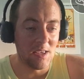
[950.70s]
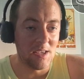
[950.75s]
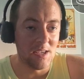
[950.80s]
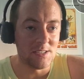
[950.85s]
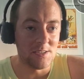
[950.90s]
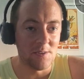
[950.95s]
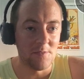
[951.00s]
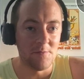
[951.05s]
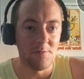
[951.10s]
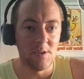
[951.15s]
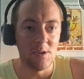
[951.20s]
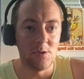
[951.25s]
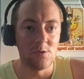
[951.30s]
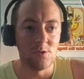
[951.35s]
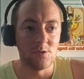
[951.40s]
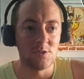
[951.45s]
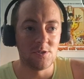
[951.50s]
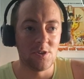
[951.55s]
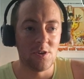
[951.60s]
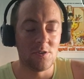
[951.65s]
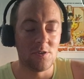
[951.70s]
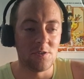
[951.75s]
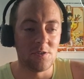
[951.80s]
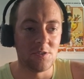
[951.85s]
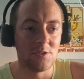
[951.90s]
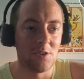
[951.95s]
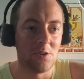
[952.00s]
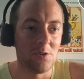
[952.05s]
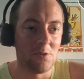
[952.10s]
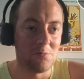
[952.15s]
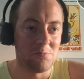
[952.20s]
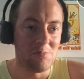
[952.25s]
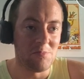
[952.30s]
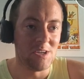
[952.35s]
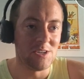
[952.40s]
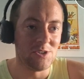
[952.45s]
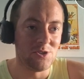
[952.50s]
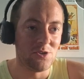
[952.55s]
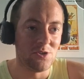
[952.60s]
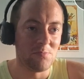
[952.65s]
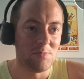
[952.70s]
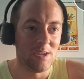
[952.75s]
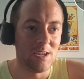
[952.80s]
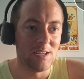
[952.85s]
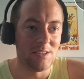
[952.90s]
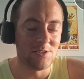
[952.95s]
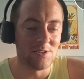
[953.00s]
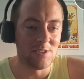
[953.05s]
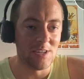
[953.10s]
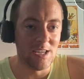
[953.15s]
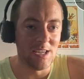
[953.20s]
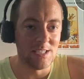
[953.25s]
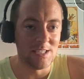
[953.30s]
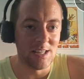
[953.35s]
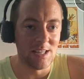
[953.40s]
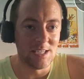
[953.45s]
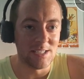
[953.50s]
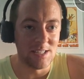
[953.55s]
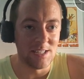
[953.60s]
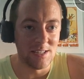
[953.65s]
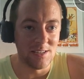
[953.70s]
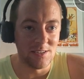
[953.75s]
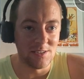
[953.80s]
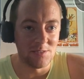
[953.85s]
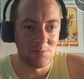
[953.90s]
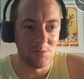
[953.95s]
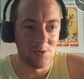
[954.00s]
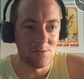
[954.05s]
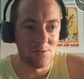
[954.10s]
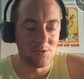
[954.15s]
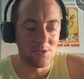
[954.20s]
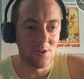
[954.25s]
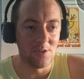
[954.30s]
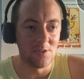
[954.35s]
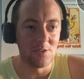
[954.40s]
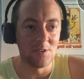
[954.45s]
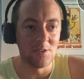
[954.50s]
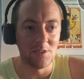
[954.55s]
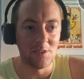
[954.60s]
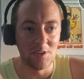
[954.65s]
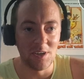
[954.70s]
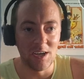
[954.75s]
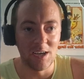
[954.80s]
It's a feel good song, so it should be just easy listening, smooth song,